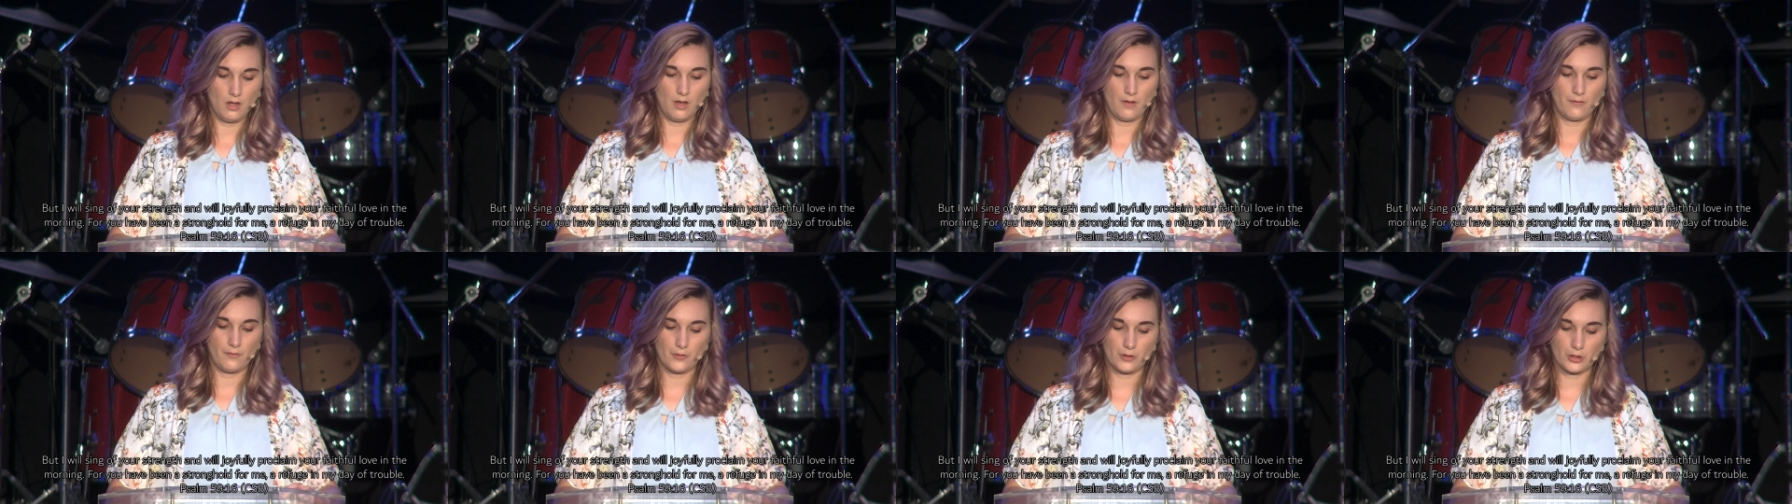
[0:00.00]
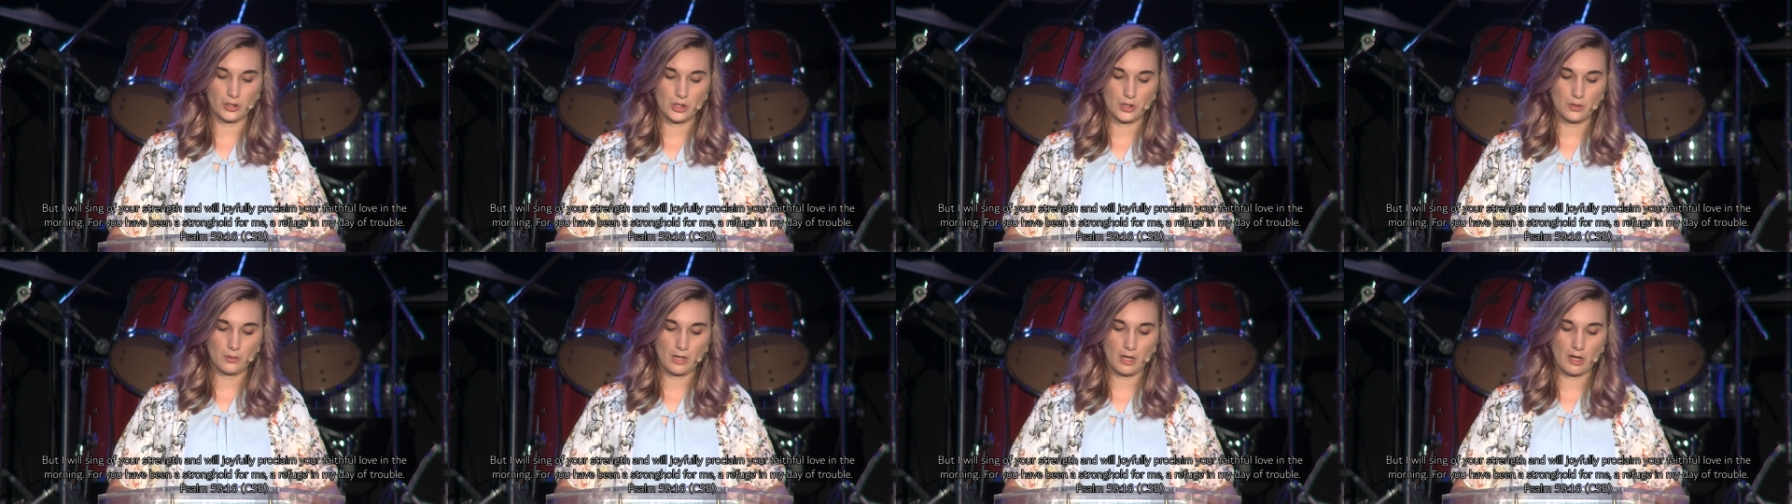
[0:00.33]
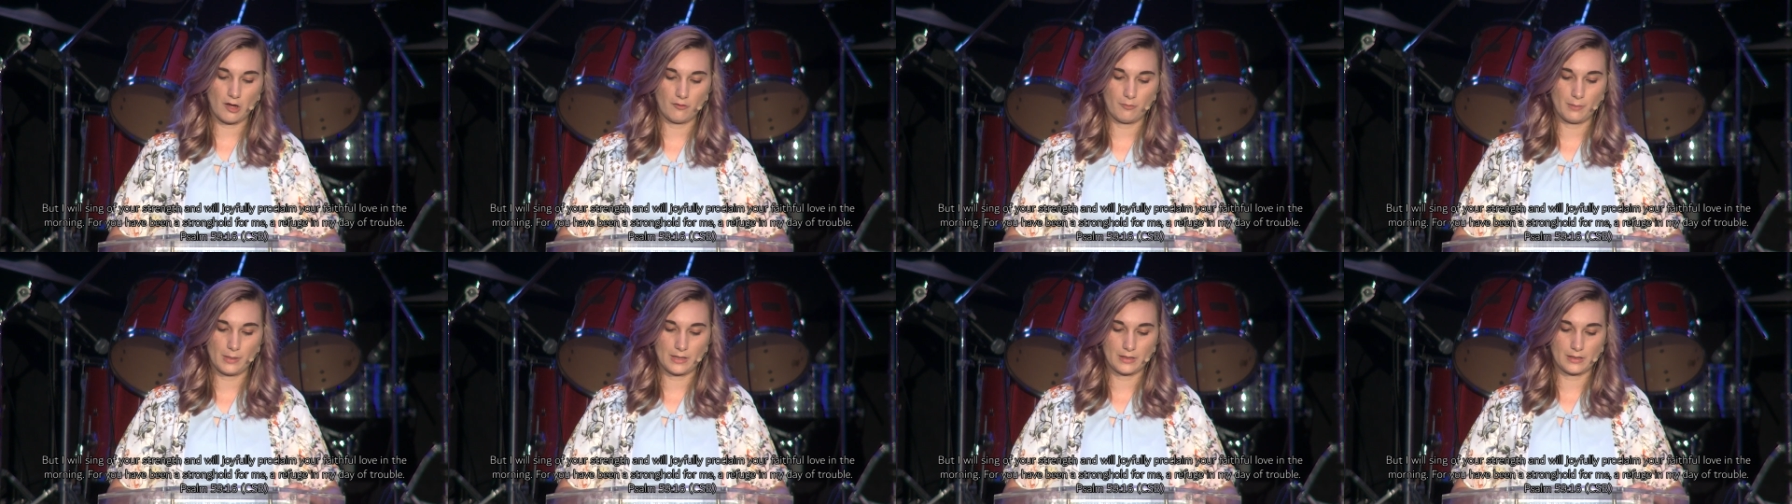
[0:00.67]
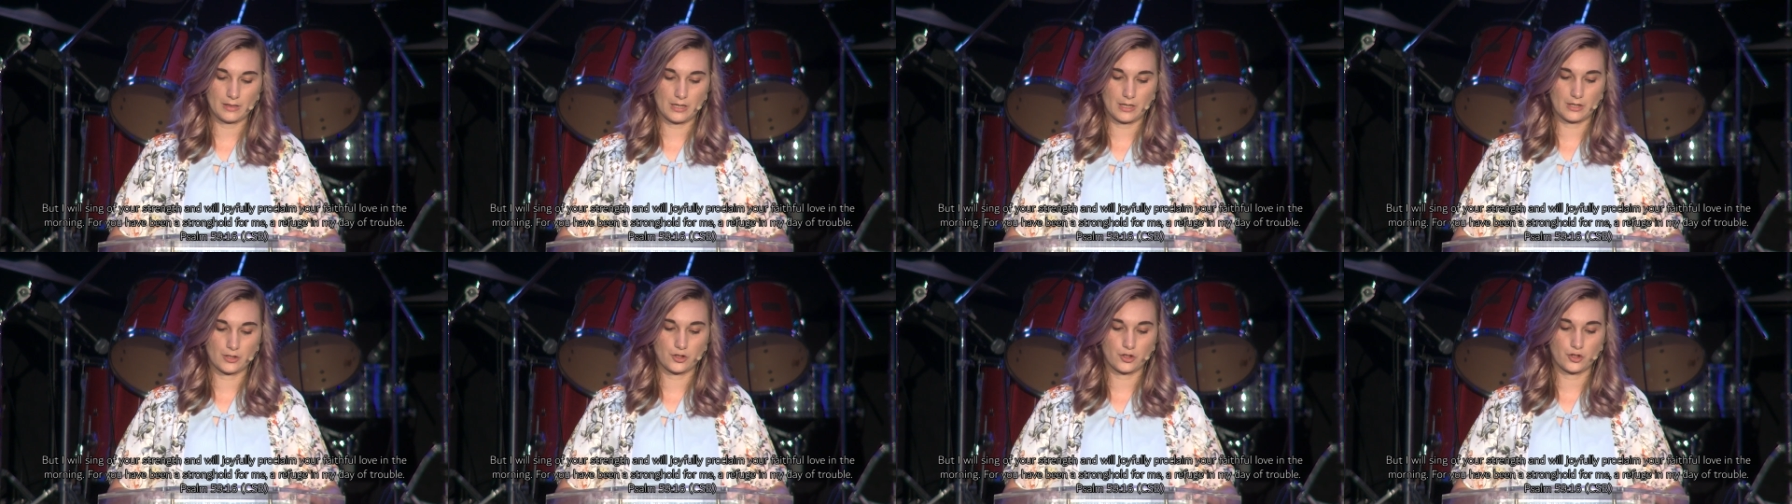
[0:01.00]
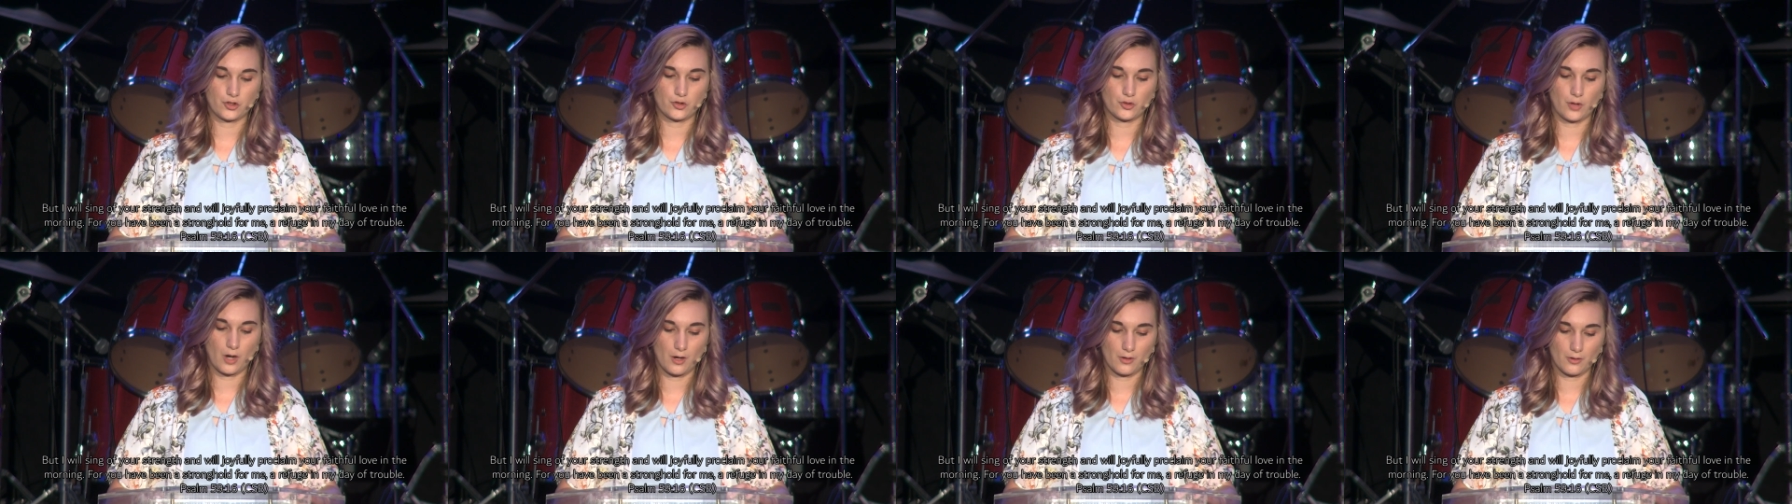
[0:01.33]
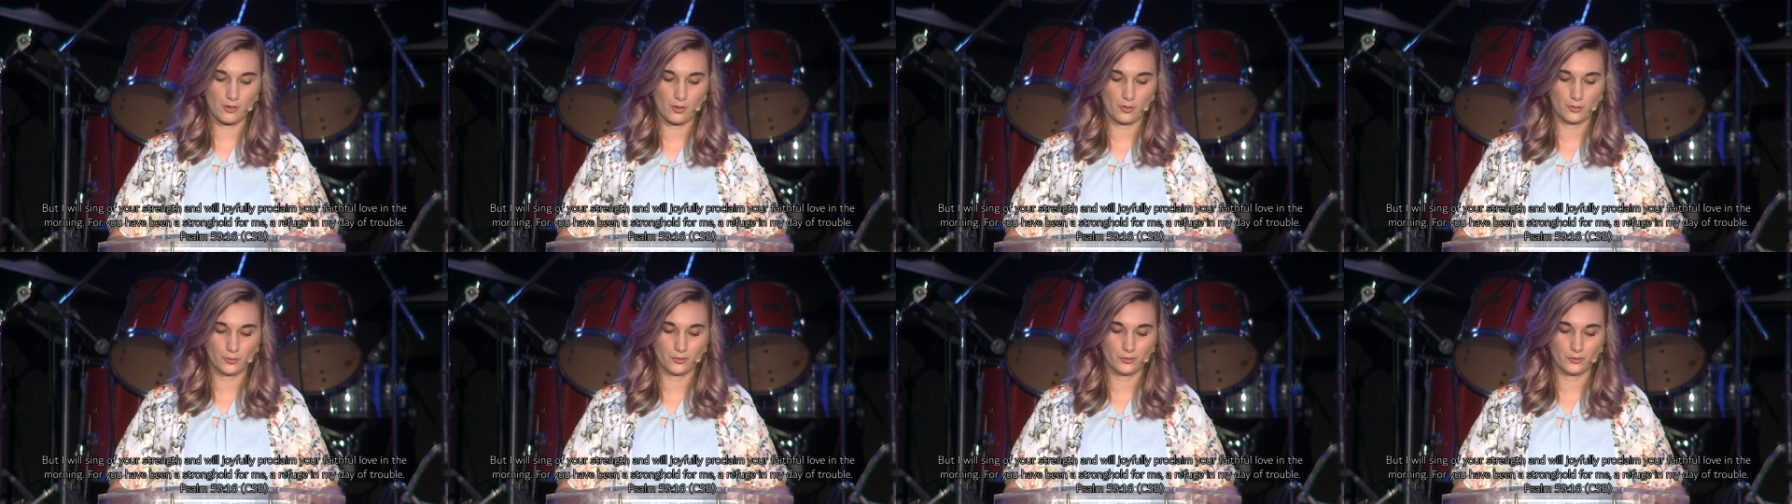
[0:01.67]
for you have been a
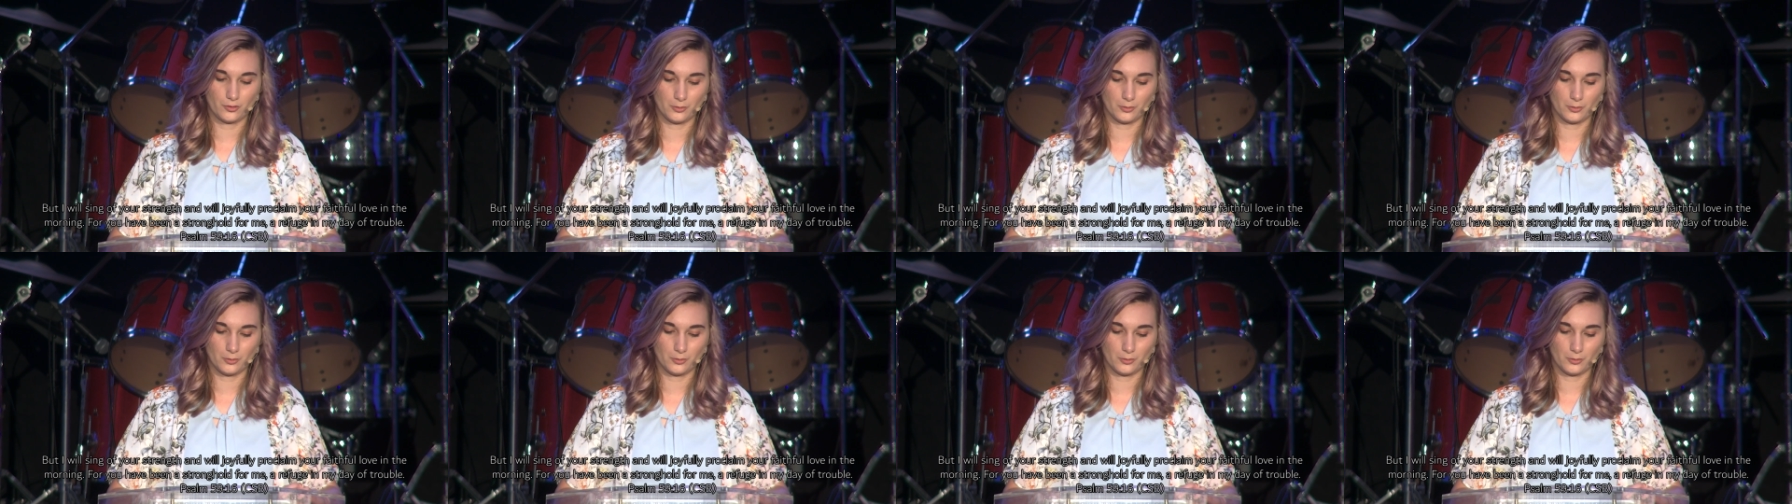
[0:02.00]
stronghold